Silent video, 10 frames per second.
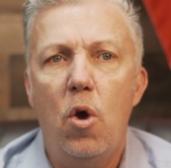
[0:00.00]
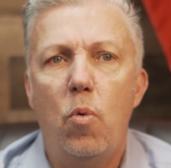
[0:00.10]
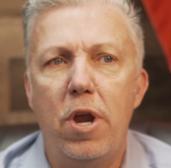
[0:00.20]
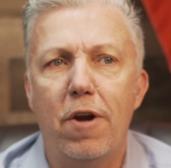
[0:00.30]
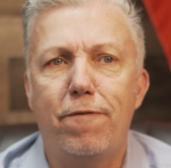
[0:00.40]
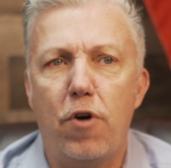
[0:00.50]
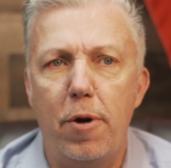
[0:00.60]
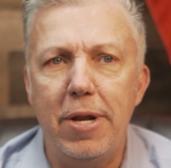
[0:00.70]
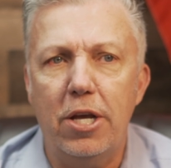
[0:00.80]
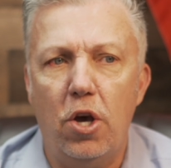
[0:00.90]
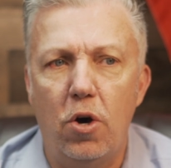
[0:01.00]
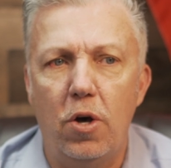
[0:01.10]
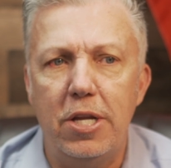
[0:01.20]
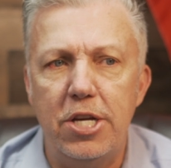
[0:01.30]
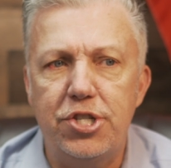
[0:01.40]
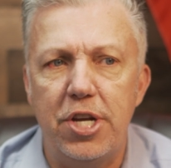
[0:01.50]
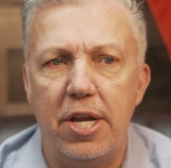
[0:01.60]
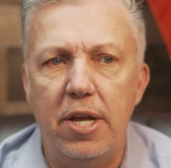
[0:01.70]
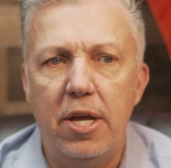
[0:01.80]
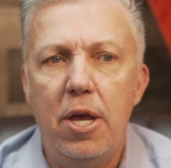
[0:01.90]
We are forming a
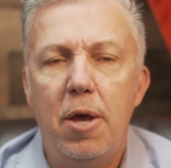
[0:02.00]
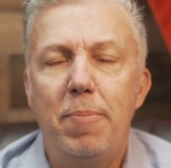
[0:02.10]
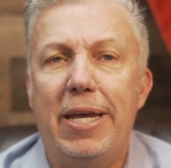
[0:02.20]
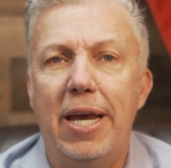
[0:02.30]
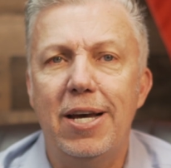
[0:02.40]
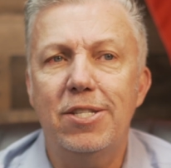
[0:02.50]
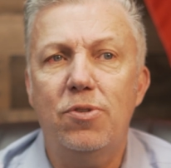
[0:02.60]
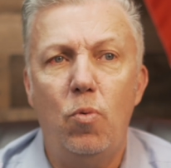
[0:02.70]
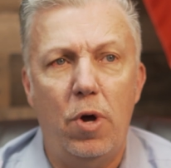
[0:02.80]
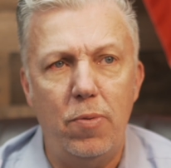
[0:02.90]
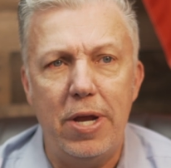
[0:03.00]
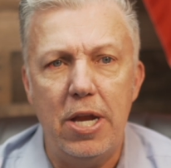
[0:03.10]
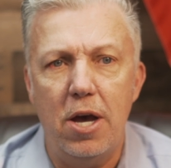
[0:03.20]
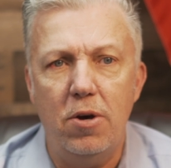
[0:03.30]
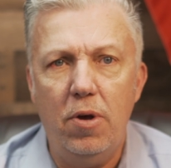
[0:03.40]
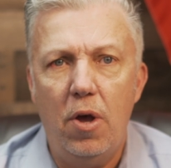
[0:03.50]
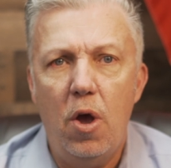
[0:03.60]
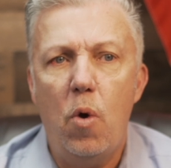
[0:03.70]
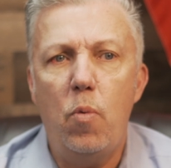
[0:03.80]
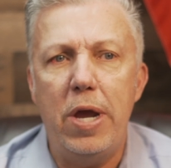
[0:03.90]
coalition because what do we know?
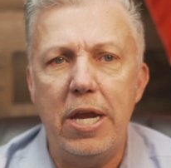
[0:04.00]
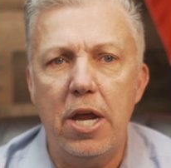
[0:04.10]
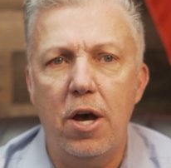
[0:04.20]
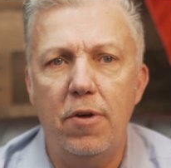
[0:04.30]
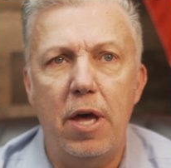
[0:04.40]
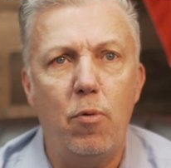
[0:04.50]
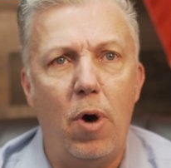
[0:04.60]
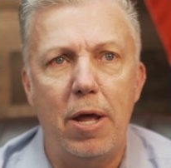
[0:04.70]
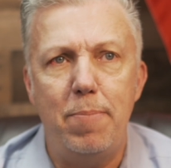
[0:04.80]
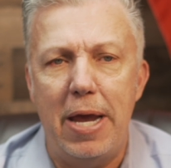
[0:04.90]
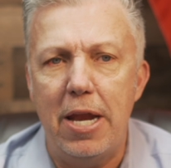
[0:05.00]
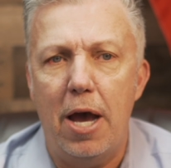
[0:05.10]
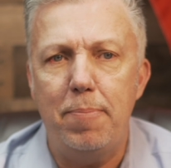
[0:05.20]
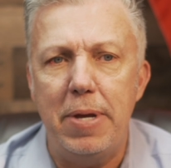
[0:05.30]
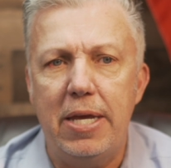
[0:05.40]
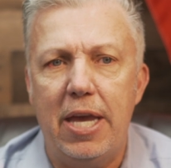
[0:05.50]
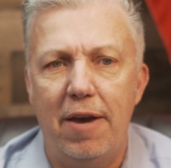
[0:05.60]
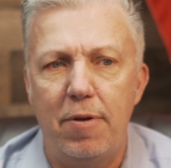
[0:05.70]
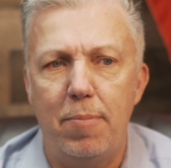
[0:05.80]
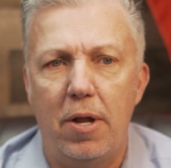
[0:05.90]
We know that while it may not be
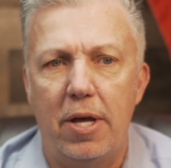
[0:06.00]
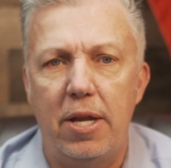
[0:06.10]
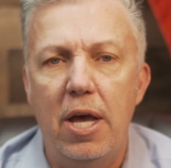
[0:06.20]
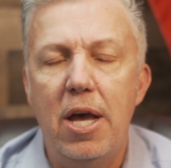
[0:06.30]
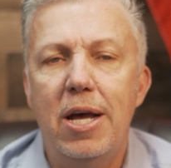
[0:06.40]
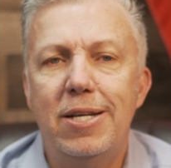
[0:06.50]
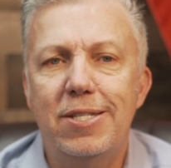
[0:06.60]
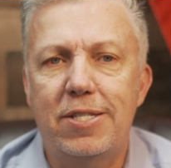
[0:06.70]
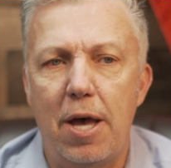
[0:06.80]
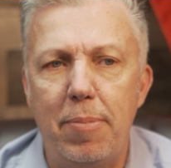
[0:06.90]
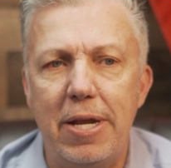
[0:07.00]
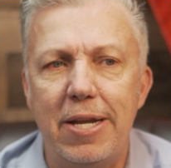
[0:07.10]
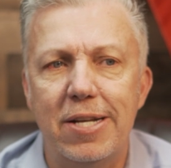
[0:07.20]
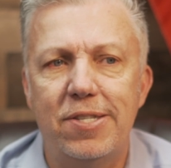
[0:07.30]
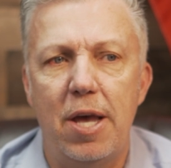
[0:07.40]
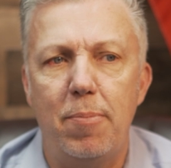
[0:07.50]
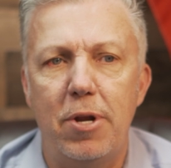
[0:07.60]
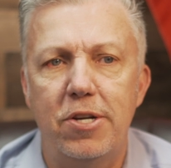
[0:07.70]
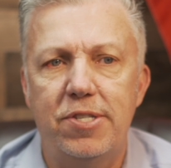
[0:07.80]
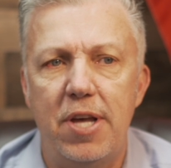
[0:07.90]
Kevin Mullin, somebody in the
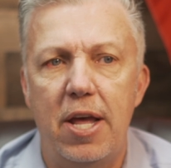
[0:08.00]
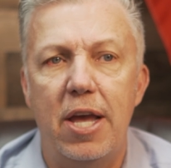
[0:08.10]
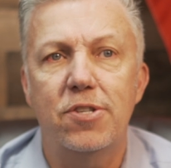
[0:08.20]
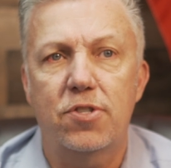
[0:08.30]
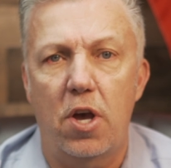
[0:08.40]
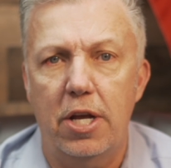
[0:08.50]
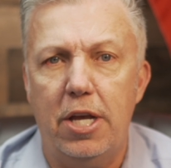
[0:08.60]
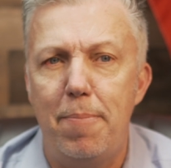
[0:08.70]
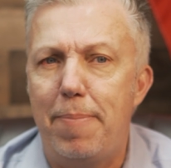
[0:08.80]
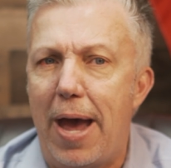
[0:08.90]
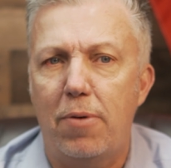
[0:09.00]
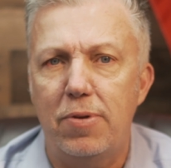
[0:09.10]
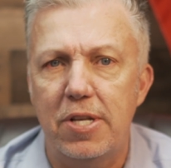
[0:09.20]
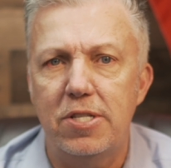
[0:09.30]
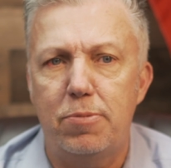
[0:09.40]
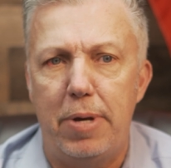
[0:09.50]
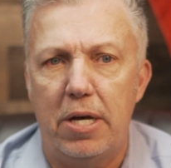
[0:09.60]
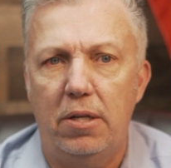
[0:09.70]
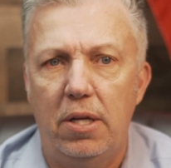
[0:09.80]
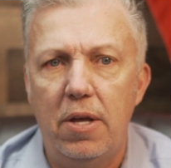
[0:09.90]
Assembly or Senate is going to come back with this
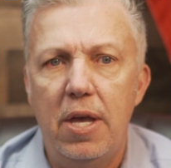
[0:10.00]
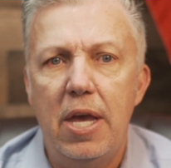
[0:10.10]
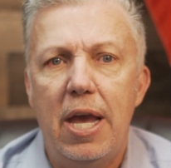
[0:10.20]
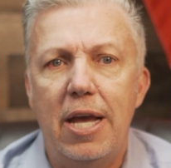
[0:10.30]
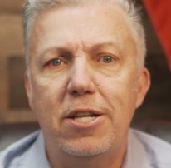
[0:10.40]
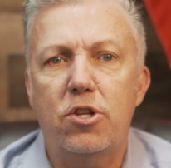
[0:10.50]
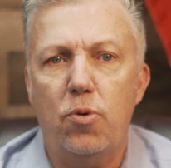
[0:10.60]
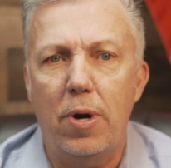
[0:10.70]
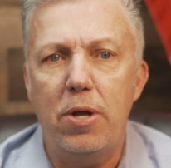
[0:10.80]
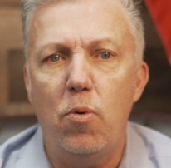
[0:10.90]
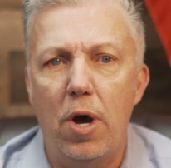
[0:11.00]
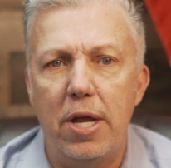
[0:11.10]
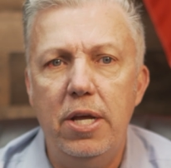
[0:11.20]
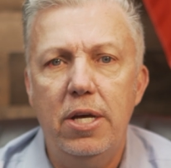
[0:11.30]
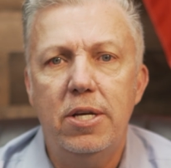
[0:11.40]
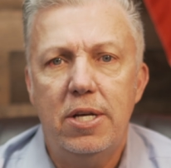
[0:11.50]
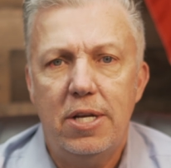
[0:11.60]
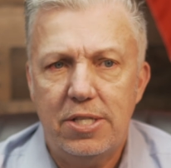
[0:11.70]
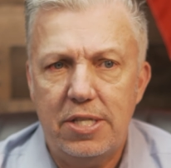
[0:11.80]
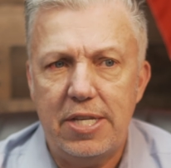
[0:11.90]
bill in the 21
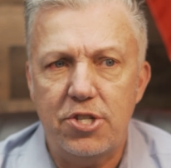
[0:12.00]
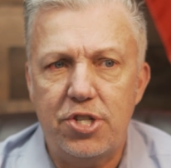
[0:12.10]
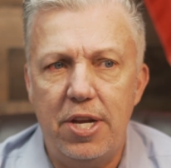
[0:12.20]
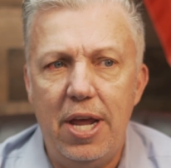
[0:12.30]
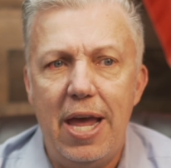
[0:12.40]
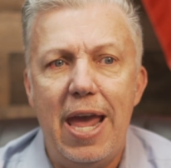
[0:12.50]
session.